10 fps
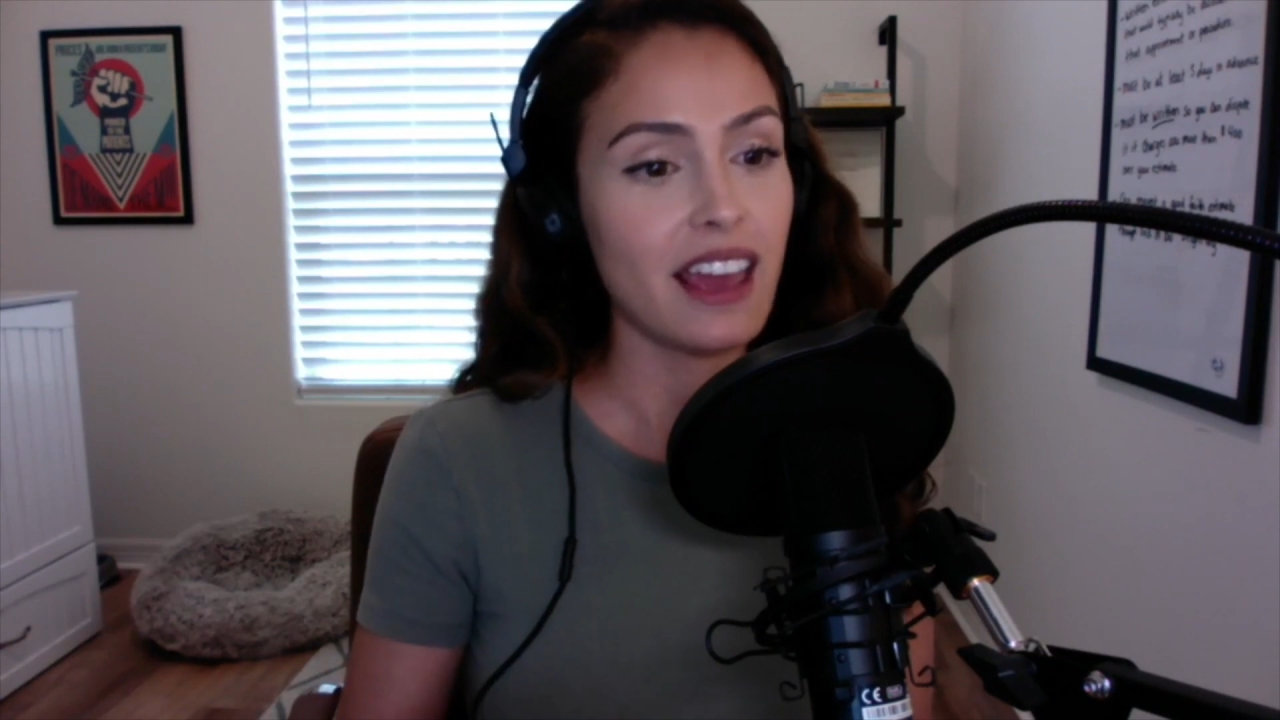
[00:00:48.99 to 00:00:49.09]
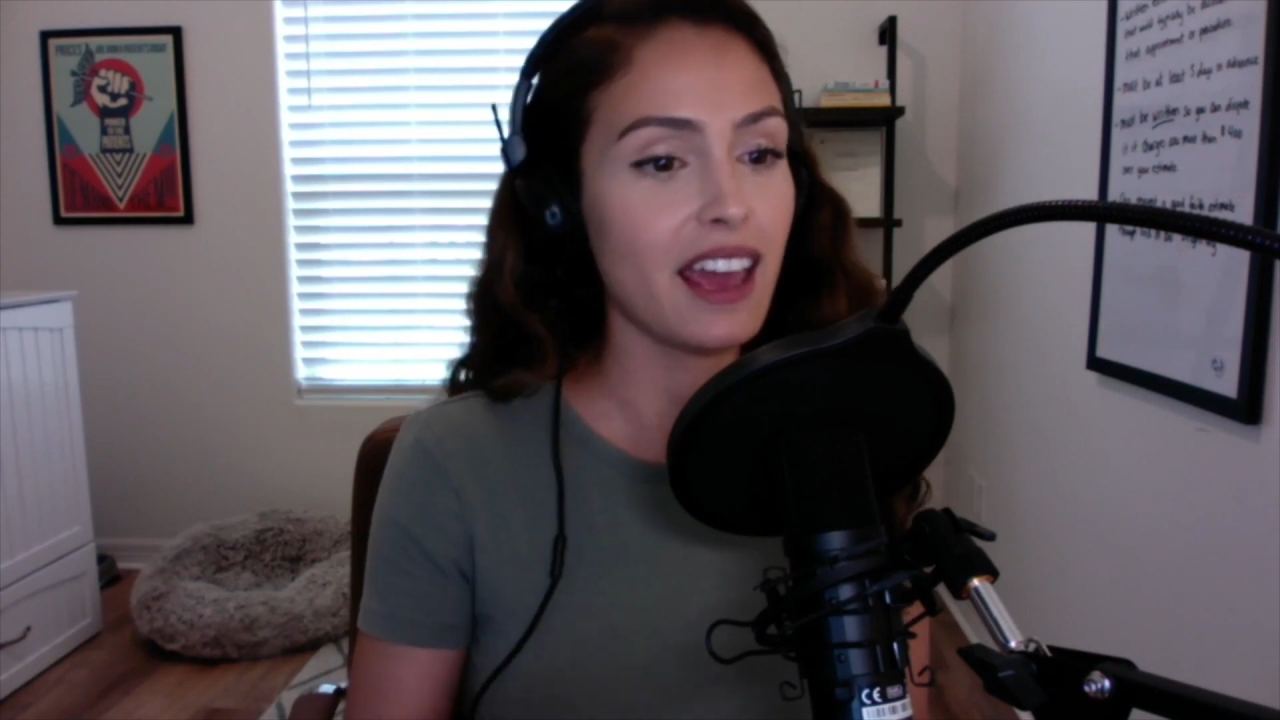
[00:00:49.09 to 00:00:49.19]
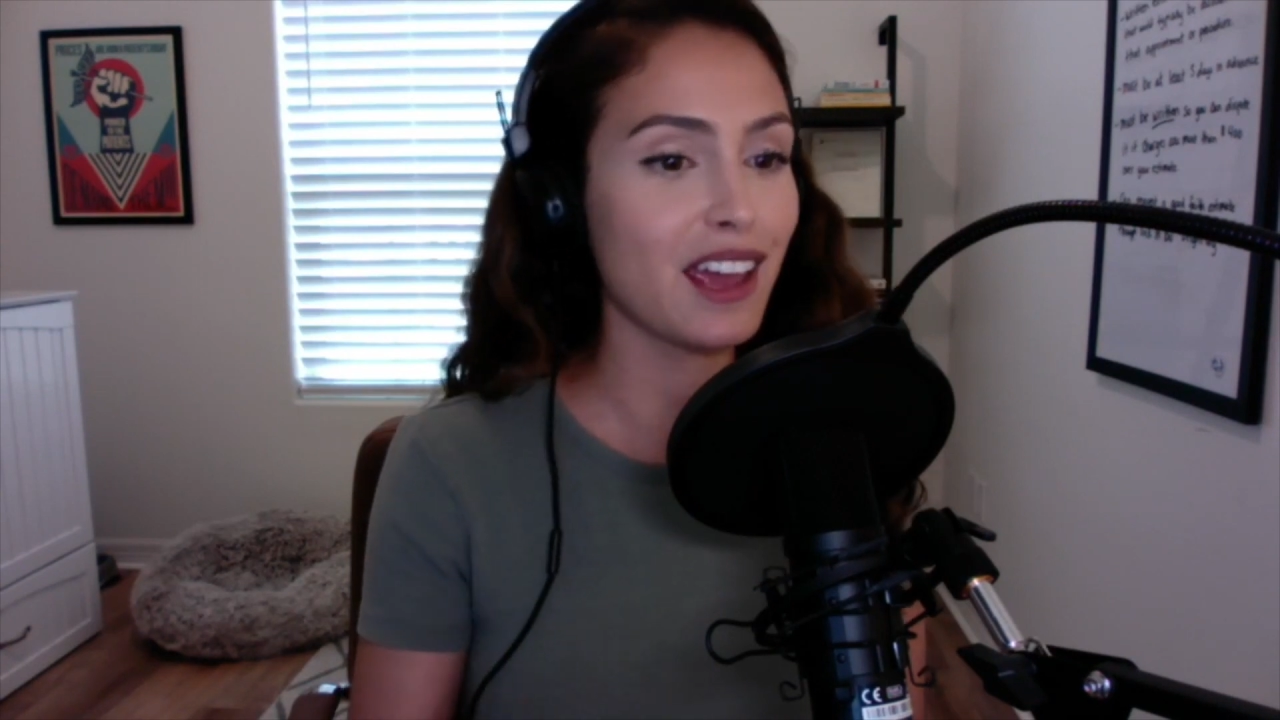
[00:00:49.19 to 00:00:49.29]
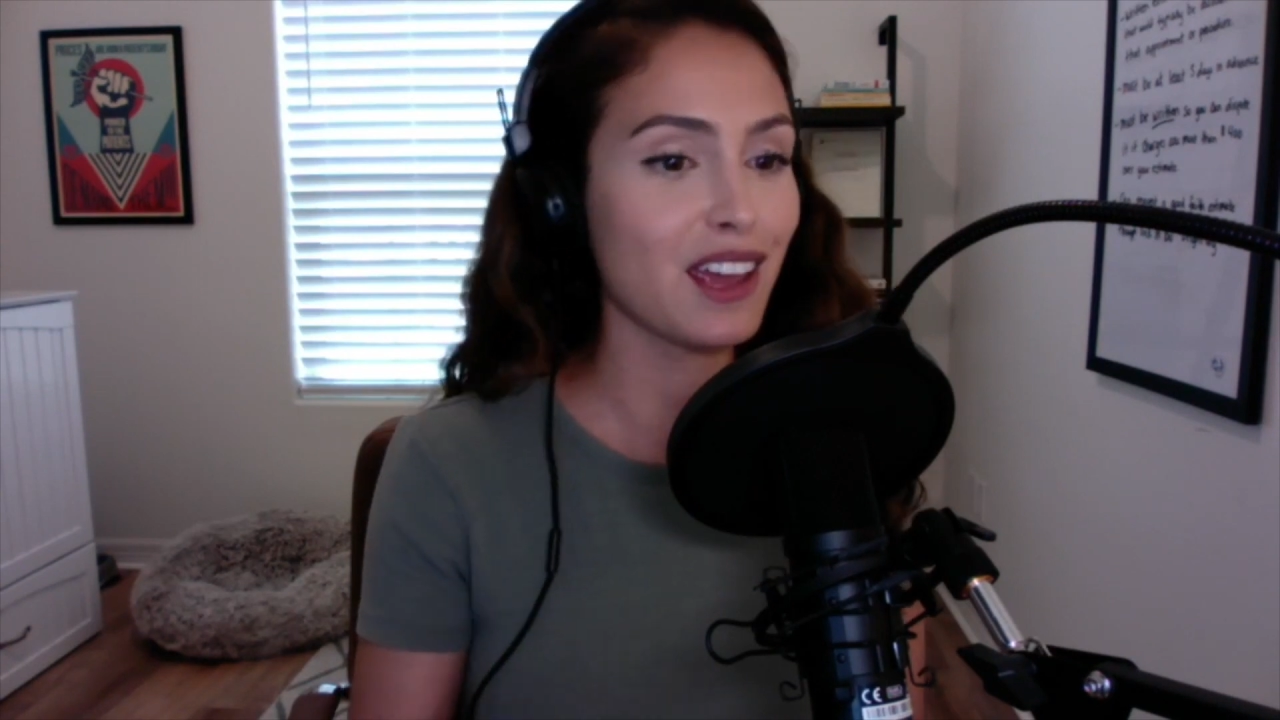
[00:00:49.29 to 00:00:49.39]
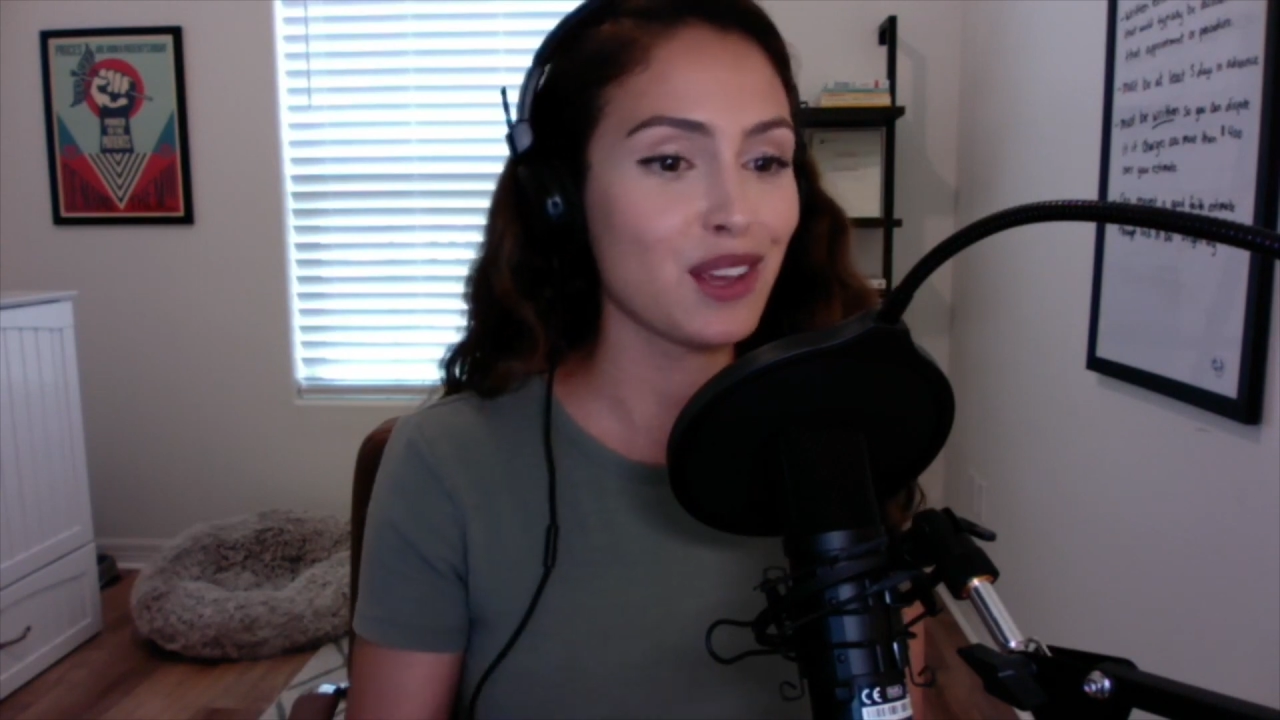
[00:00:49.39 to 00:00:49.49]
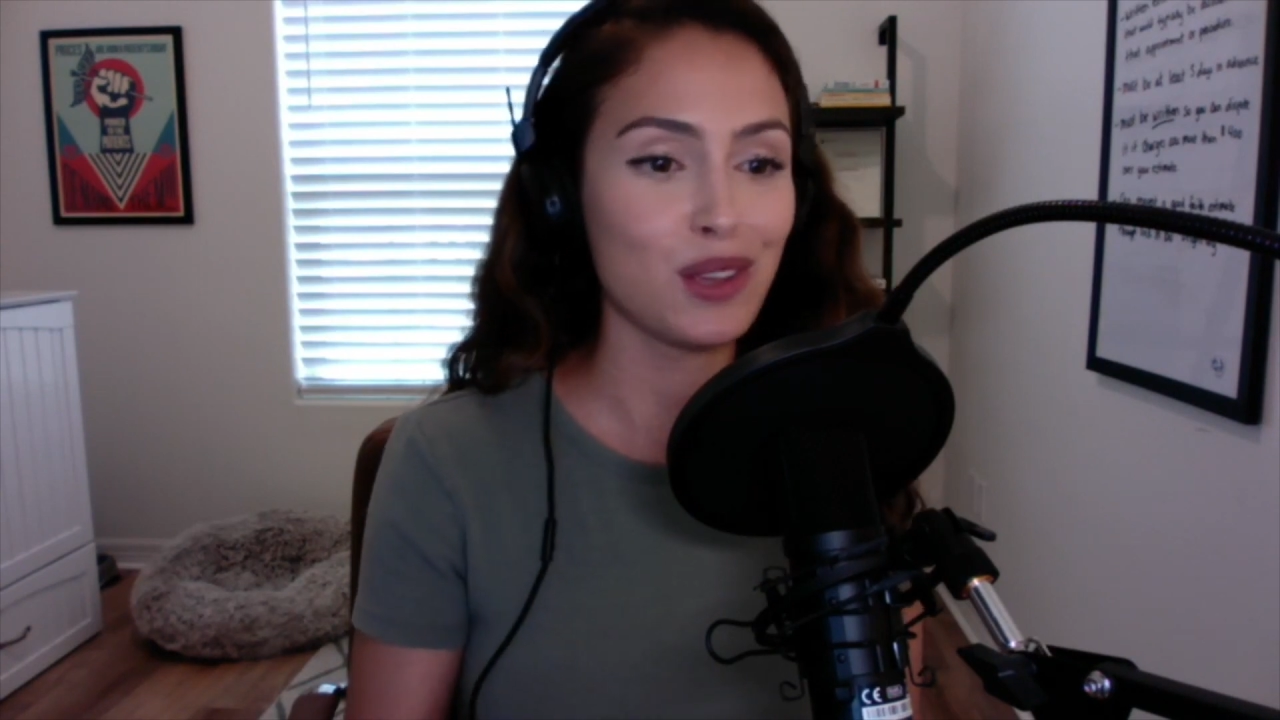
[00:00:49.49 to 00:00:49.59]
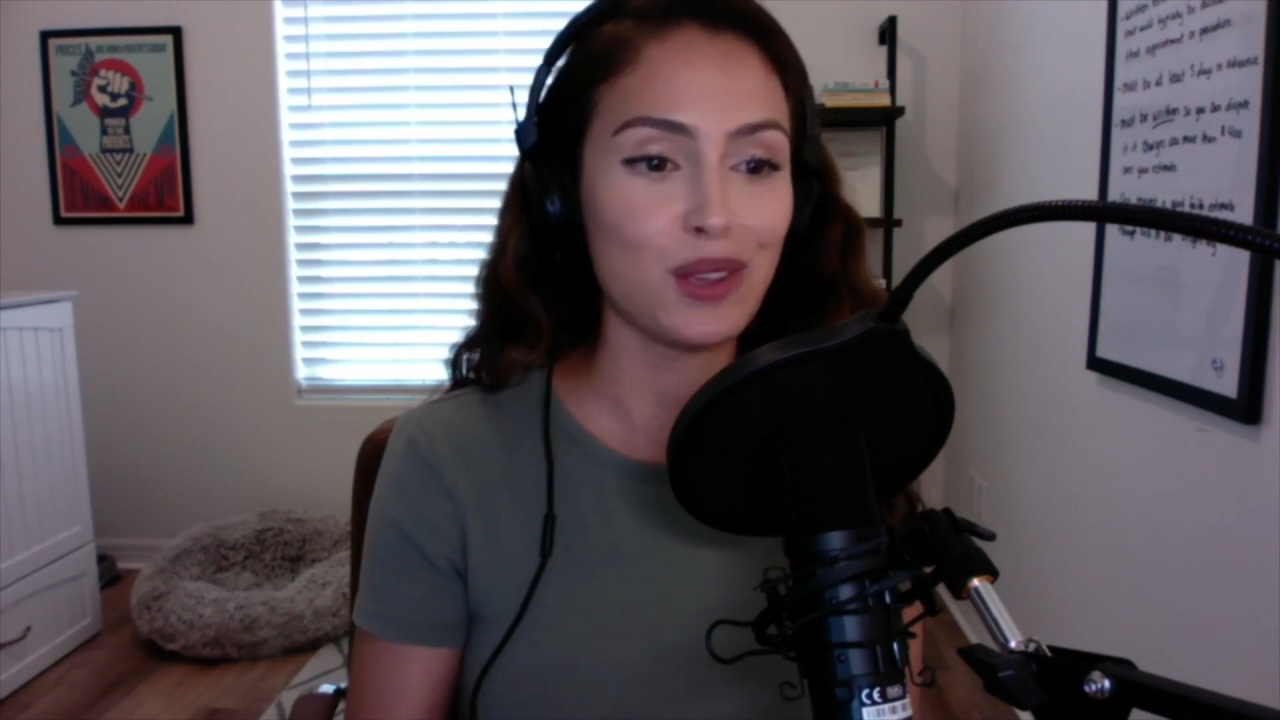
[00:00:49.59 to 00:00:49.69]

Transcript: hey,